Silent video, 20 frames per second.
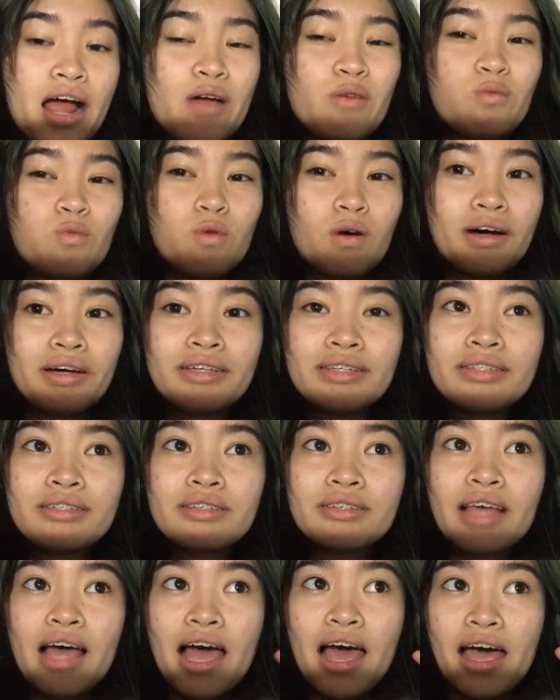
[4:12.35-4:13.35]
I
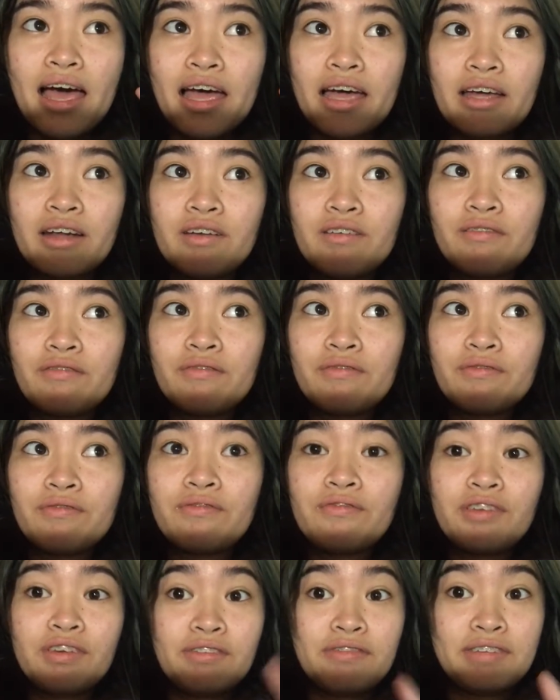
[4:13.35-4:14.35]
was at
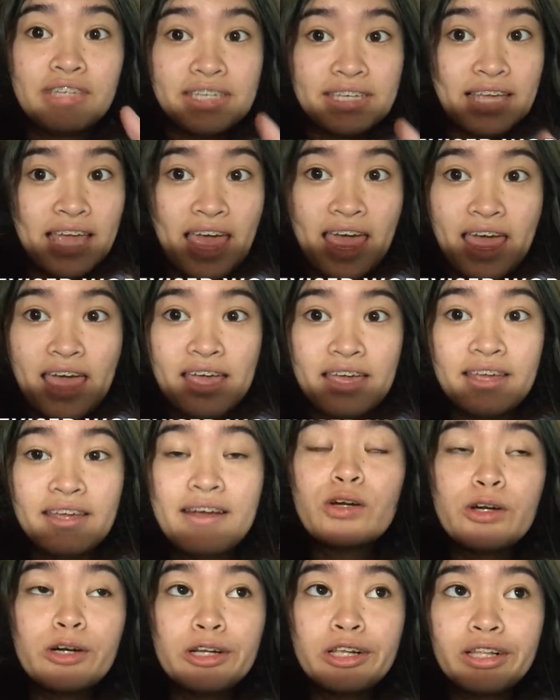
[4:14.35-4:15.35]
50k
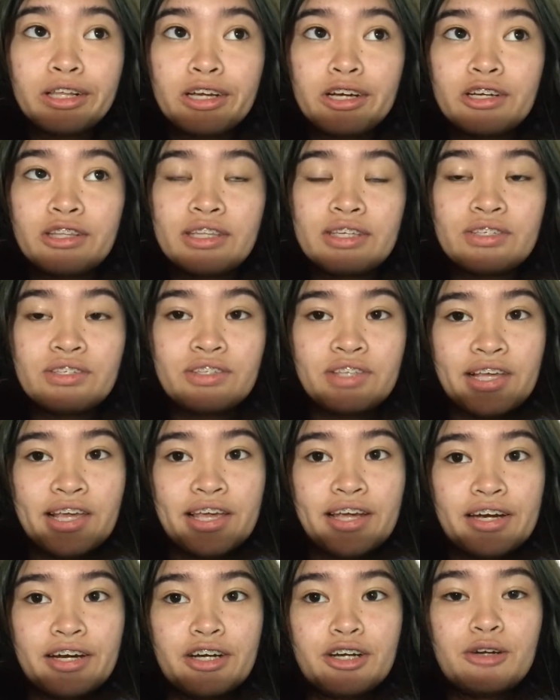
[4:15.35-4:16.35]
earlier this
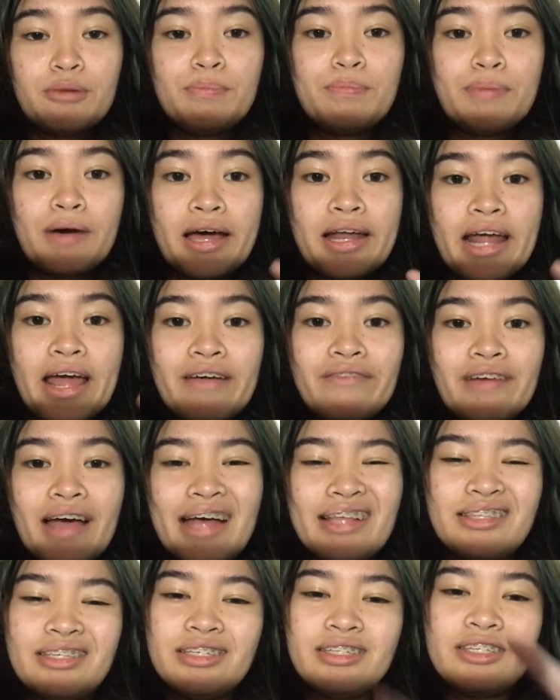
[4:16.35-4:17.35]
year, but I've
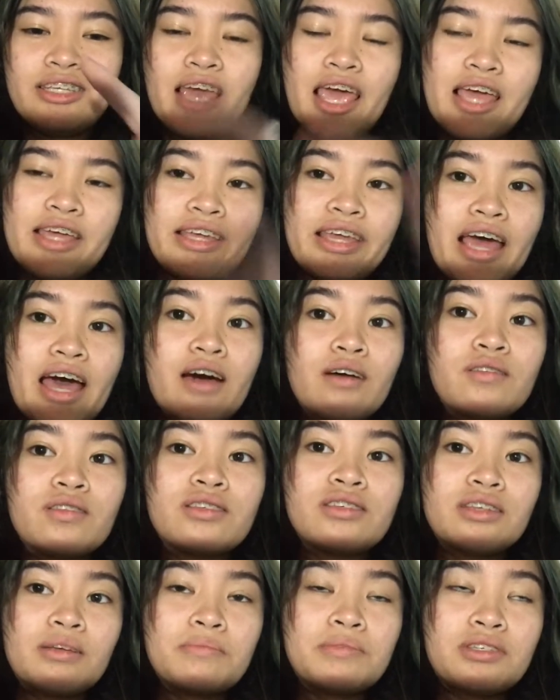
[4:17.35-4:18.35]
had to take out
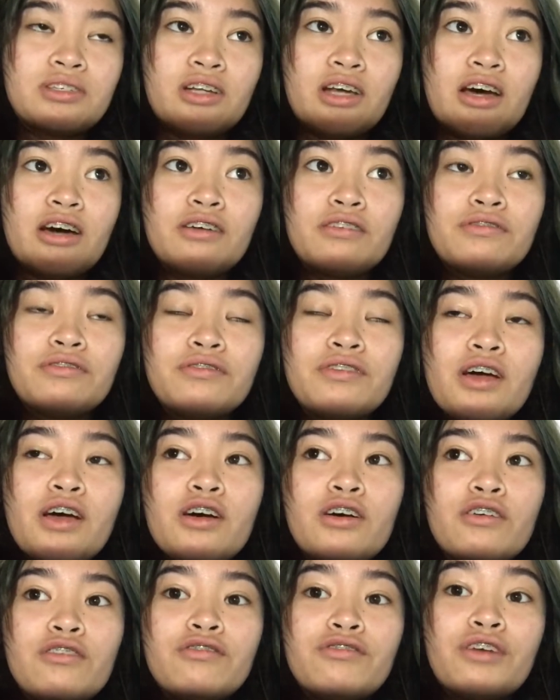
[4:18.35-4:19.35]
some stuff
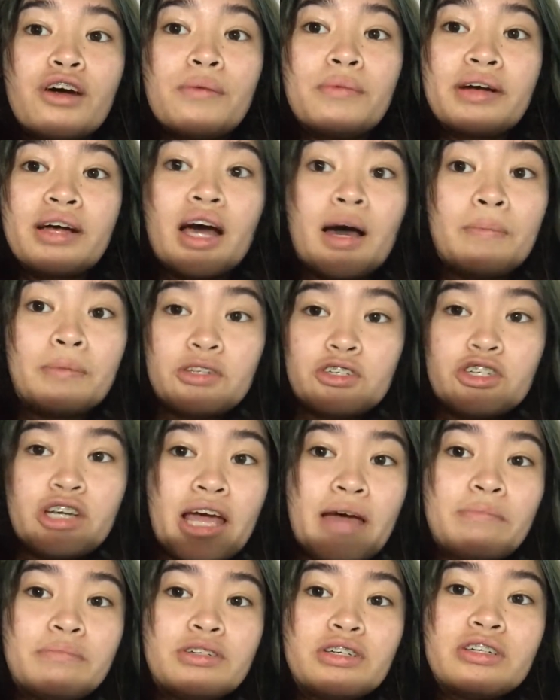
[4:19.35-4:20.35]
from a couple of
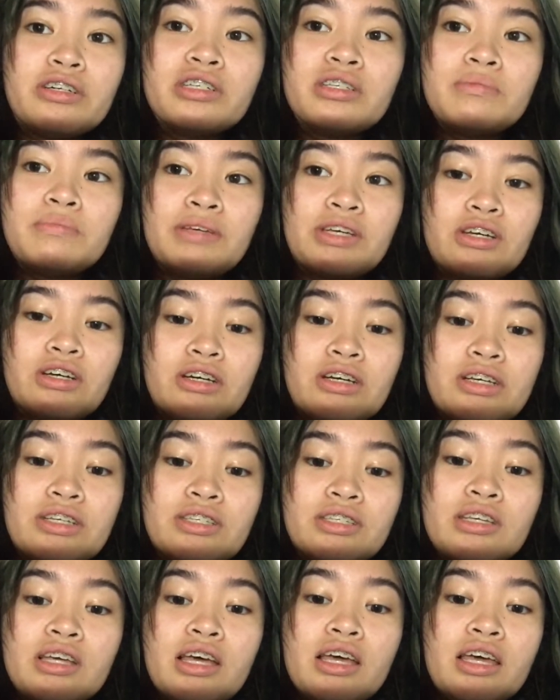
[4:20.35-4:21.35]
chapters
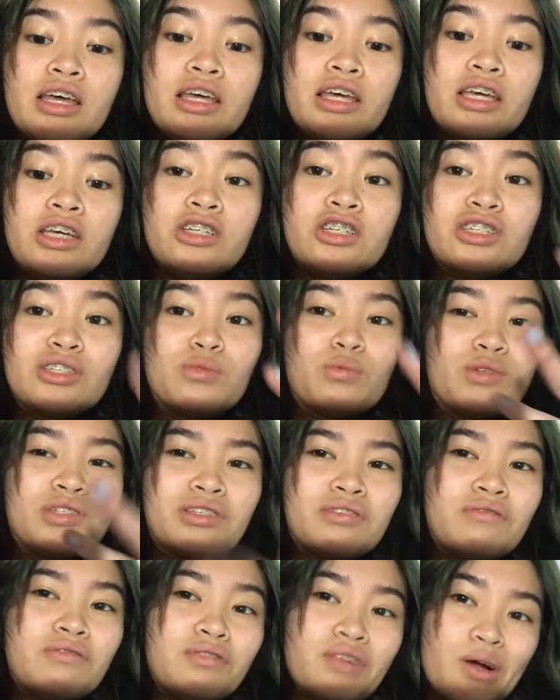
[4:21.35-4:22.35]
because it just
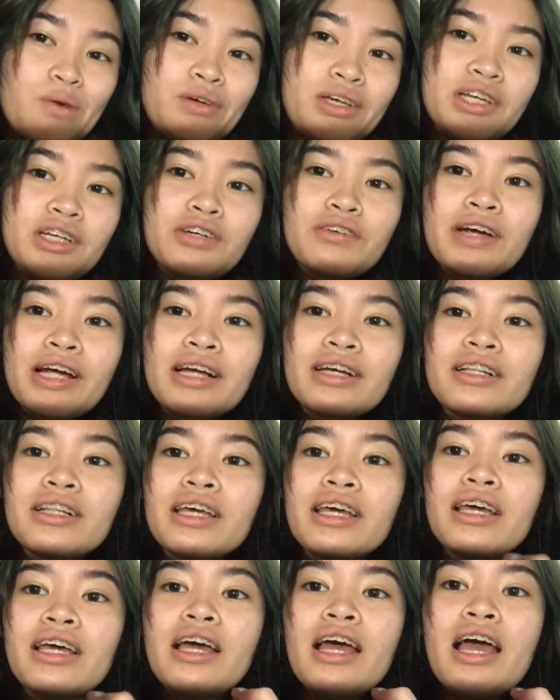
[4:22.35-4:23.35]
wasn't flowing
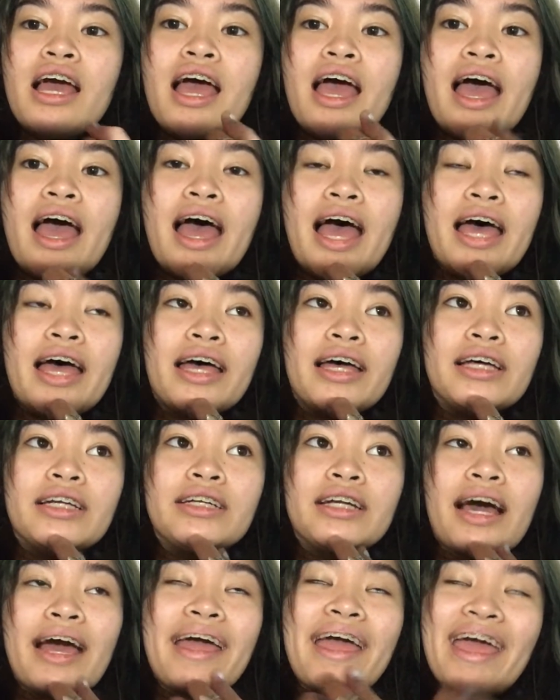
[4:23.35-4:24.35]
correctly,
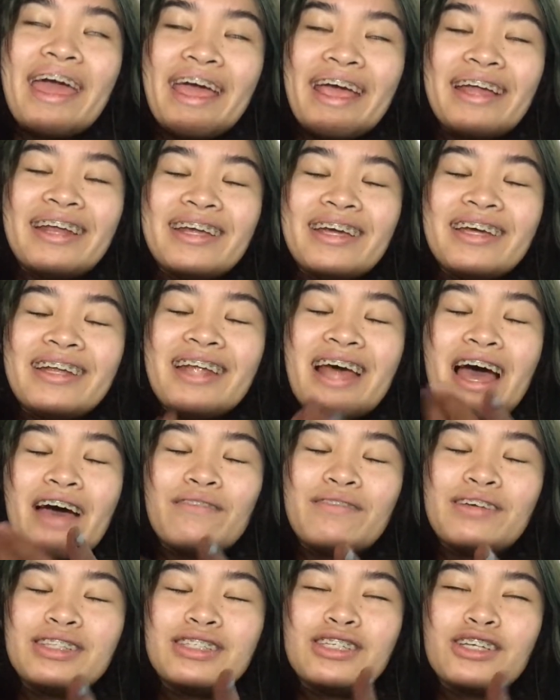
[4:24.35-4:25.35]
and I hated
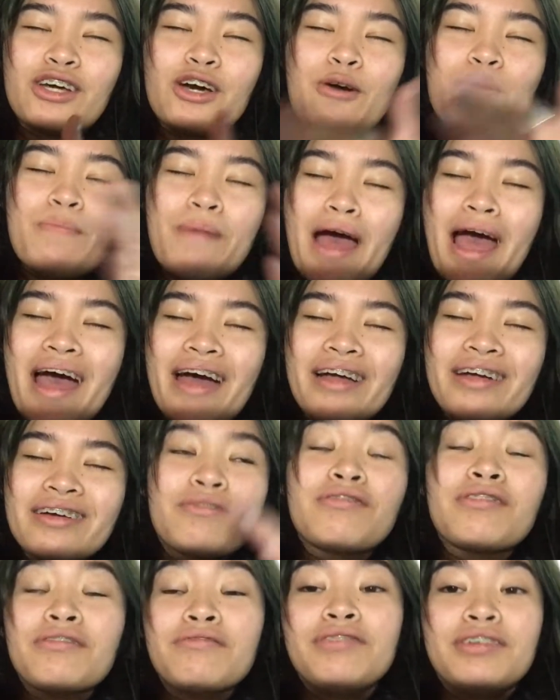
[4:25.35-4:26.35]
having to go back
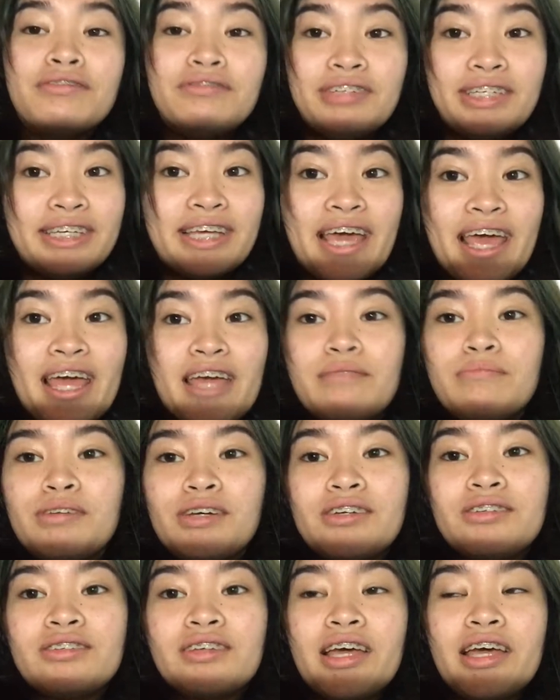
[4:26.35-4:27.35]
from 50k
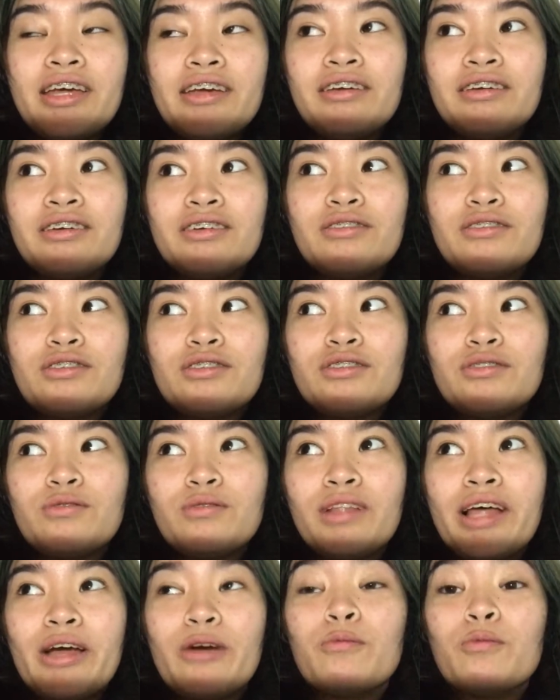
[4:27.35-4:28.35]
because I
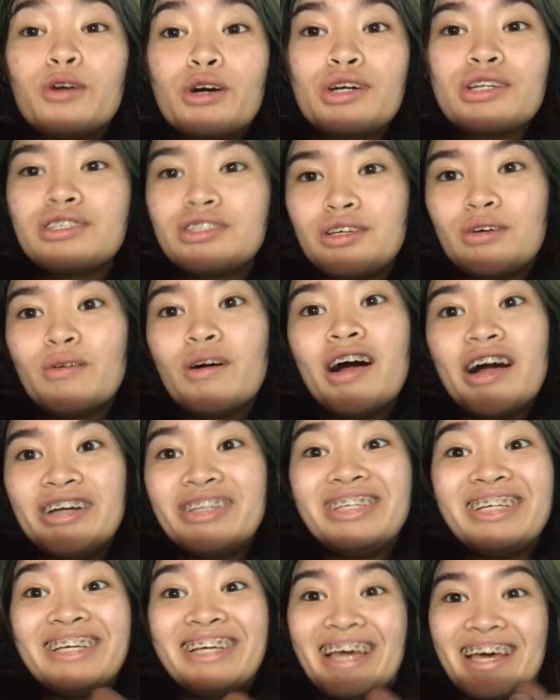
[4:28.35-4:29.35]
like worked so hard
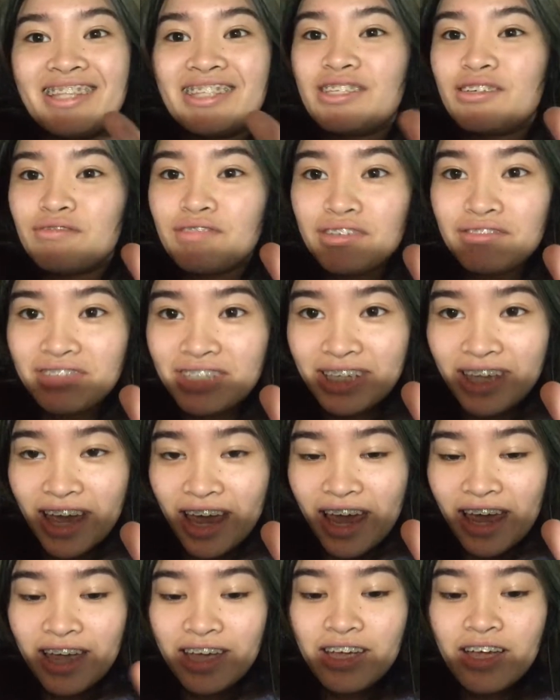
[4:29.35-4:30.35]
to get to
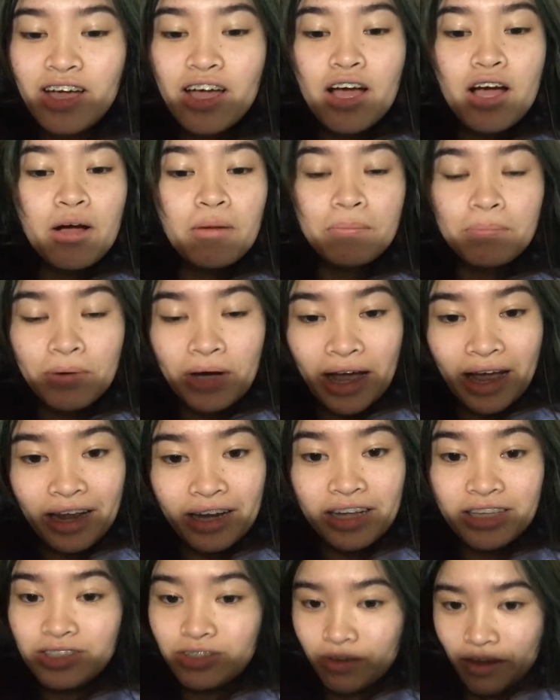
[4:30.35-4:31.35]
50k, but
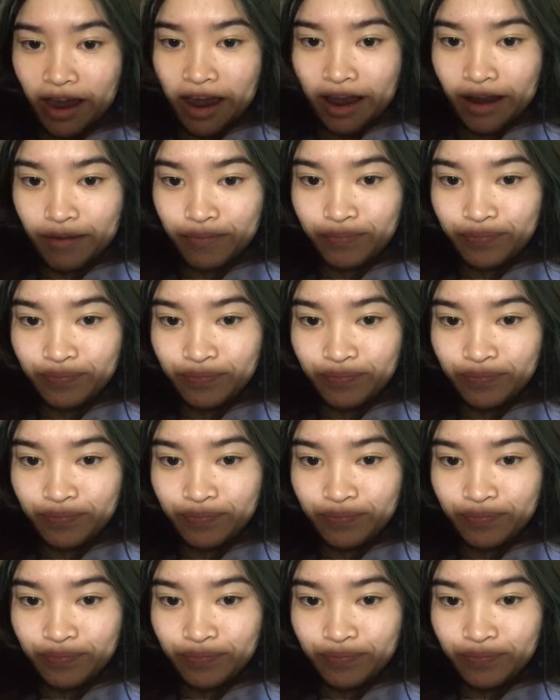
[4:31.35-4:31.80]
it's okay.